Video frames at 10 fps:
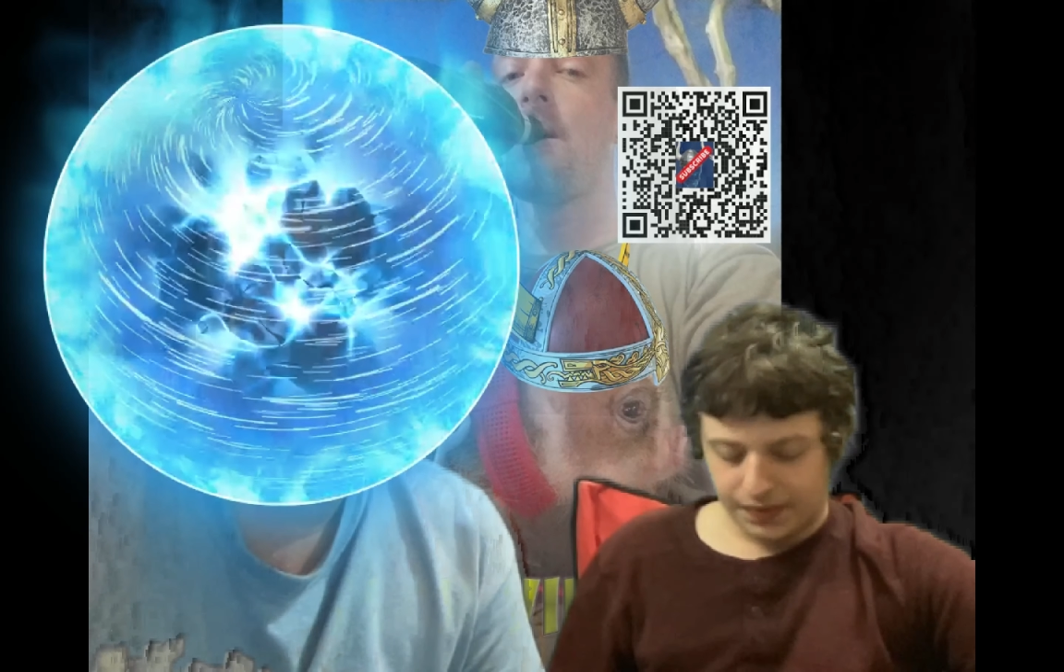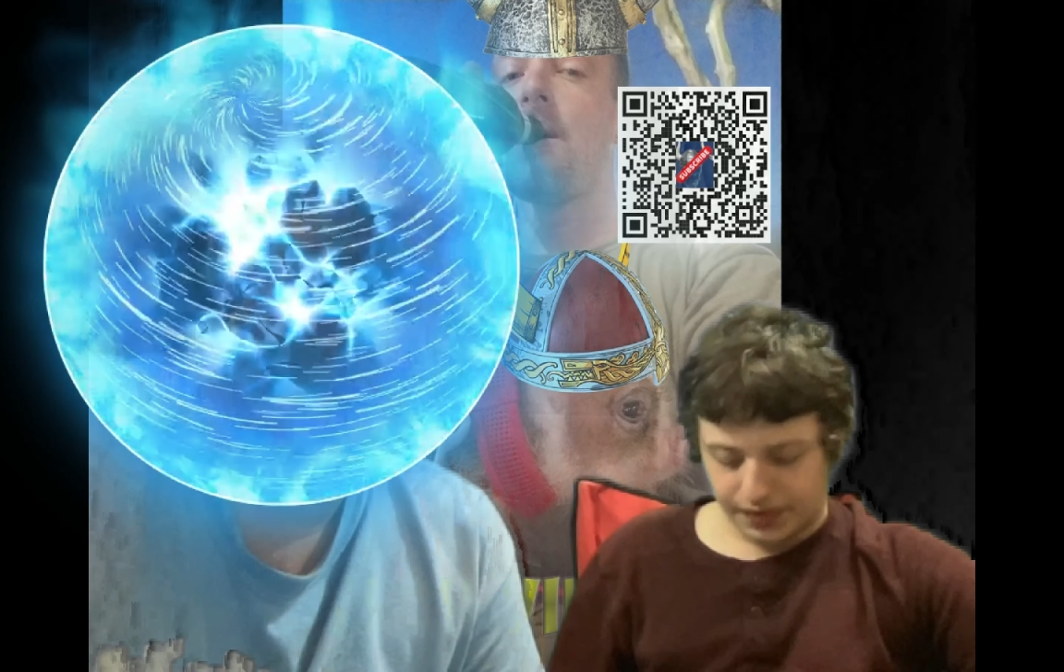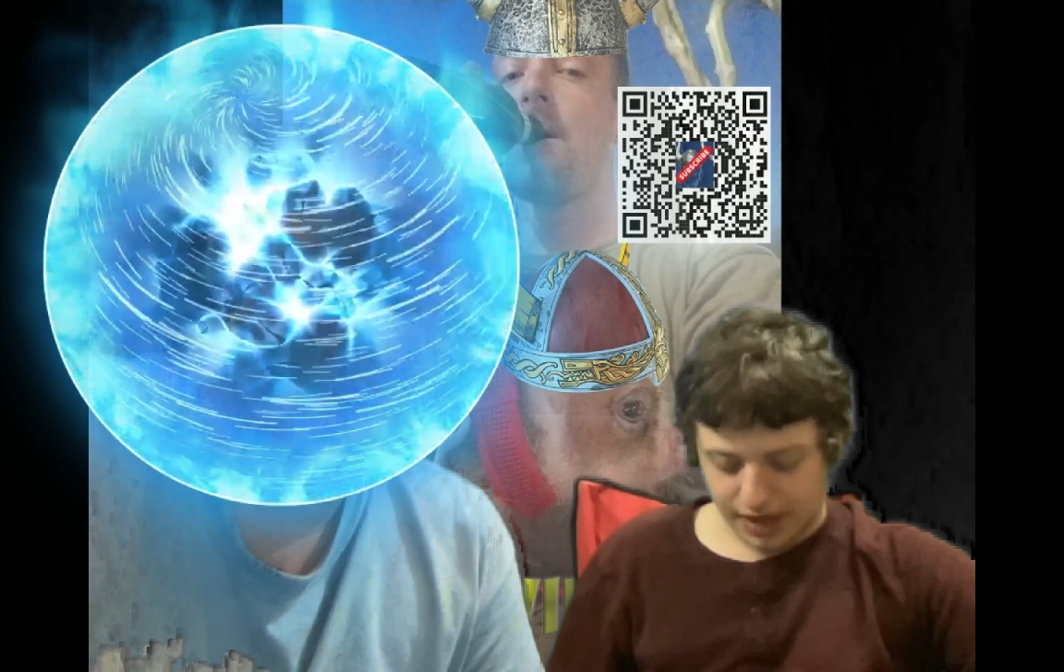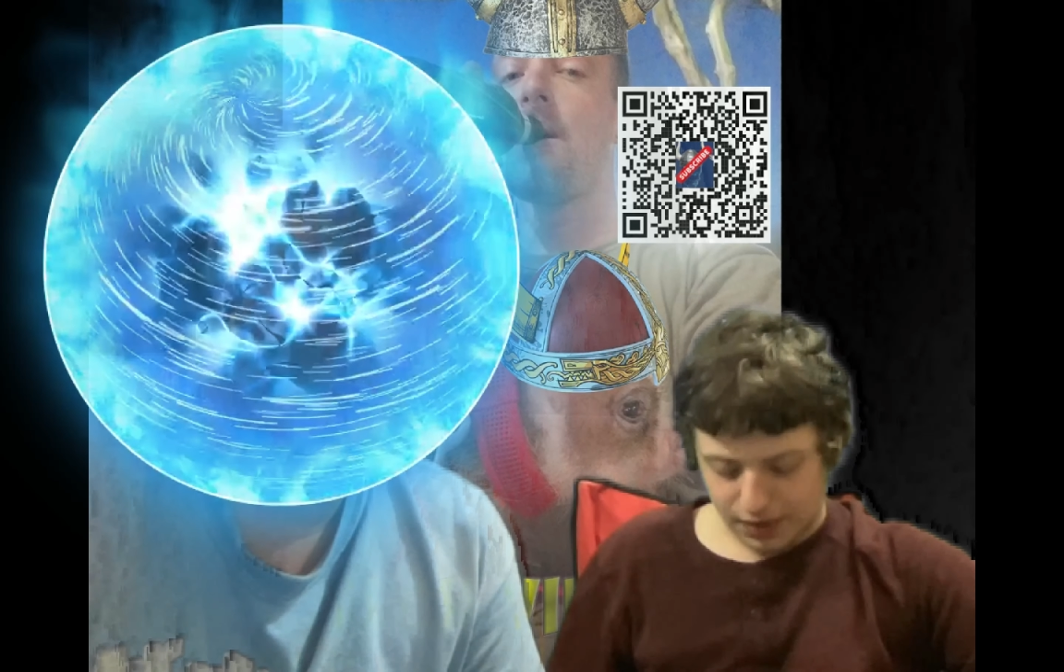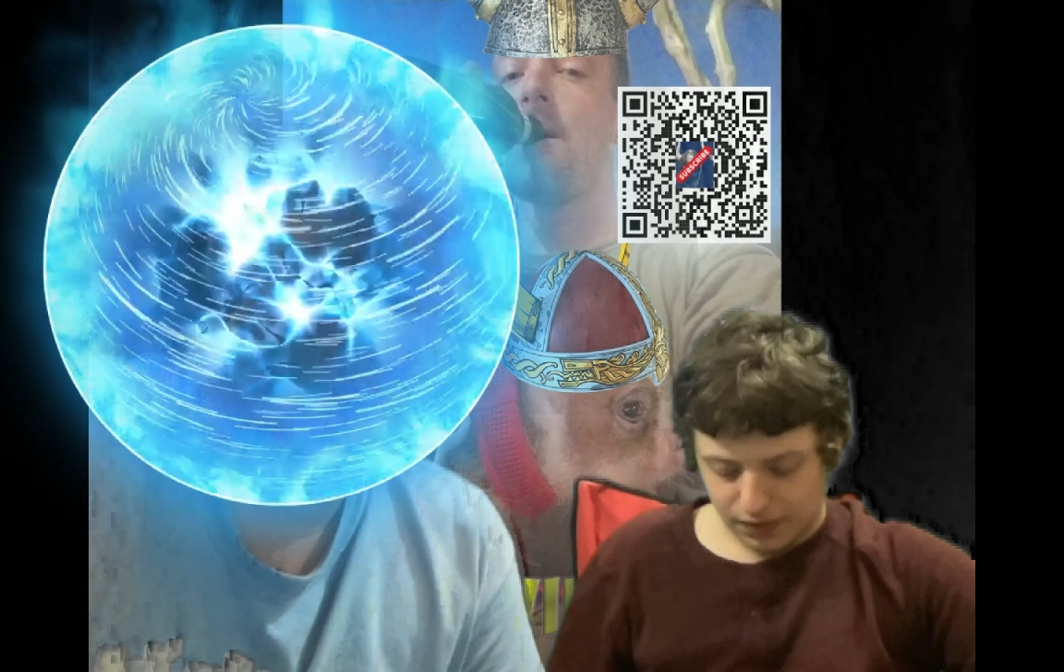
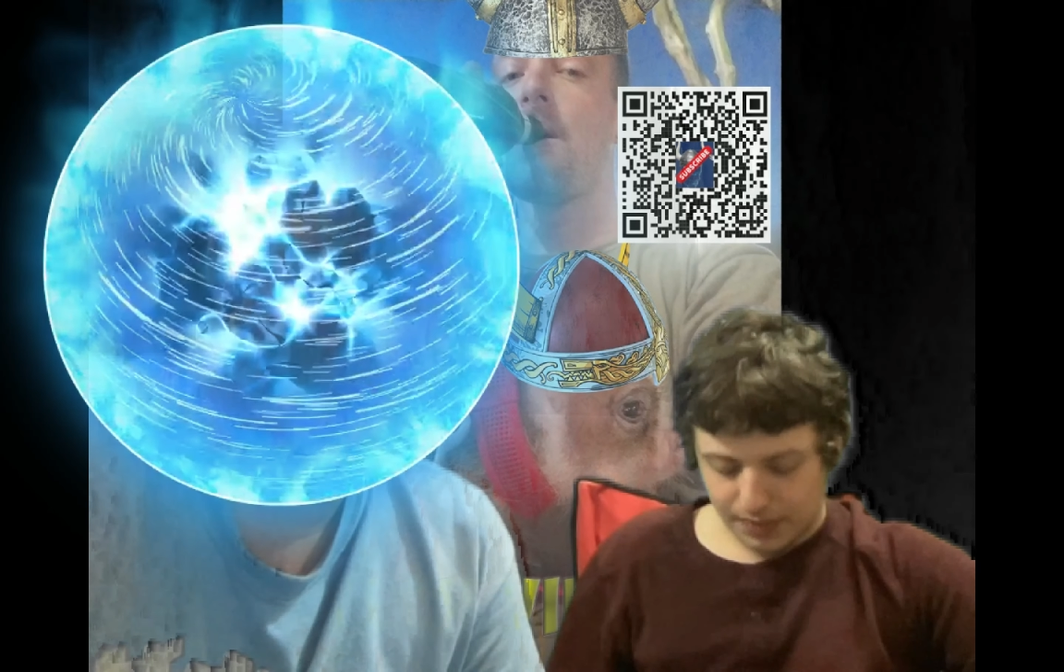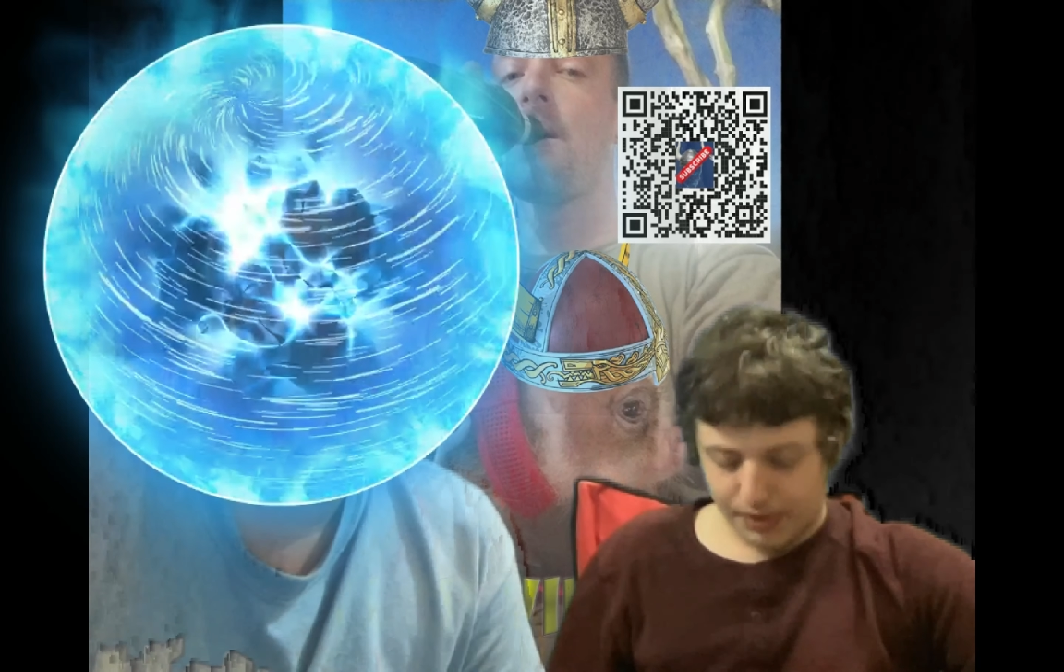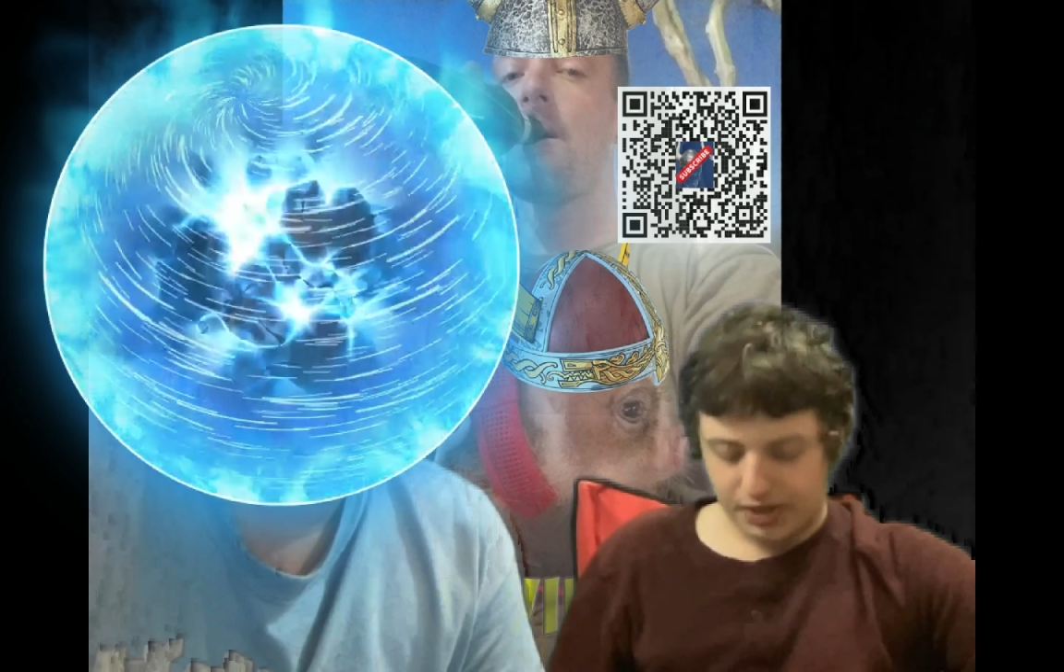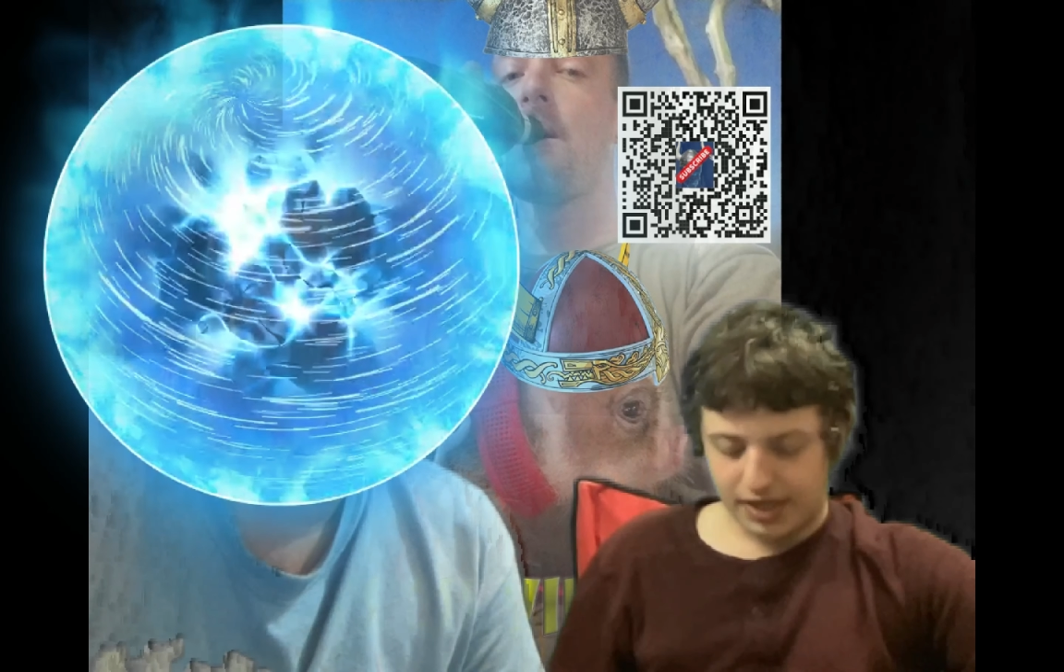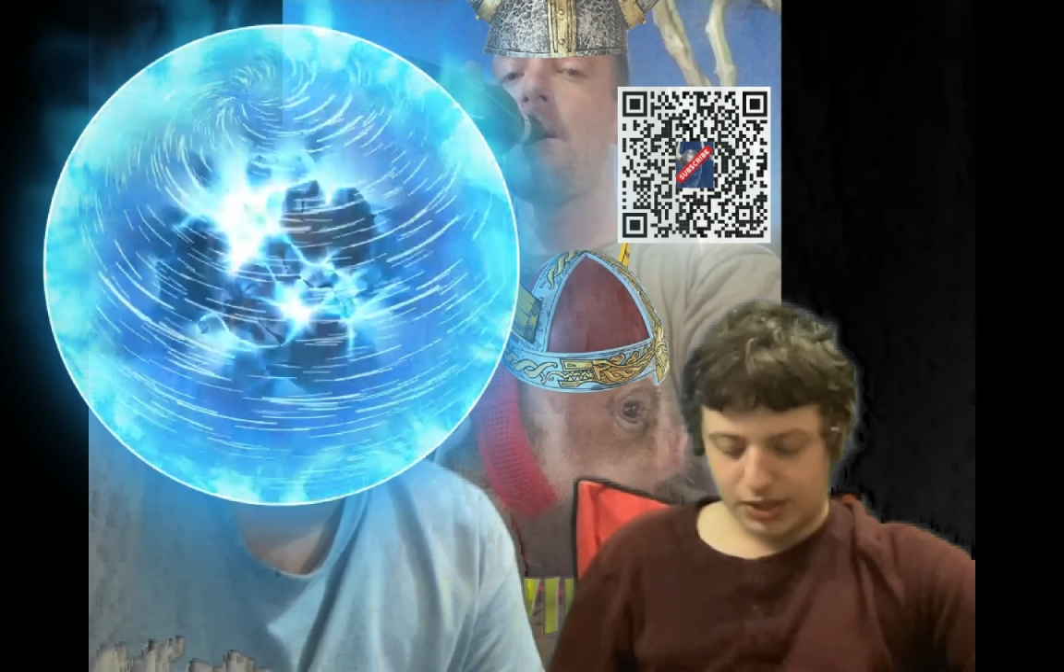
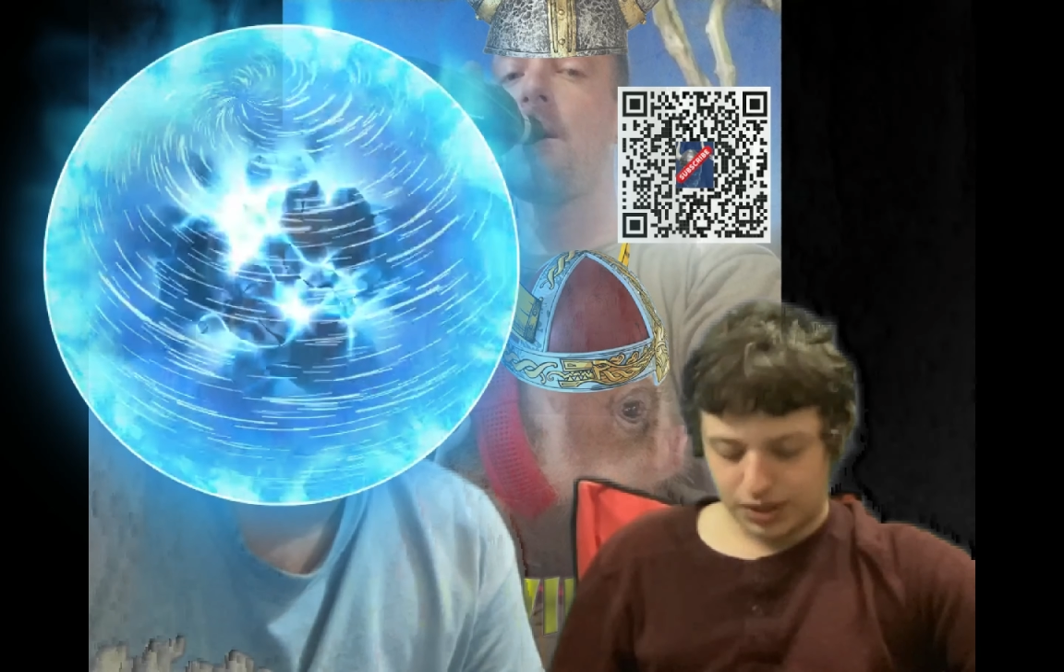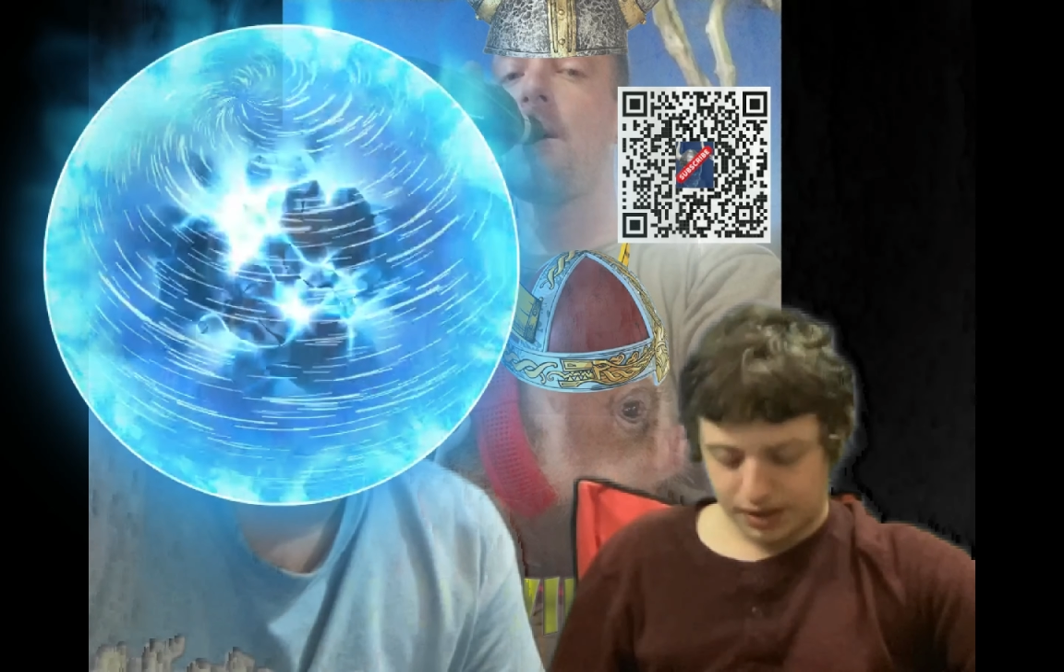Non-repudiation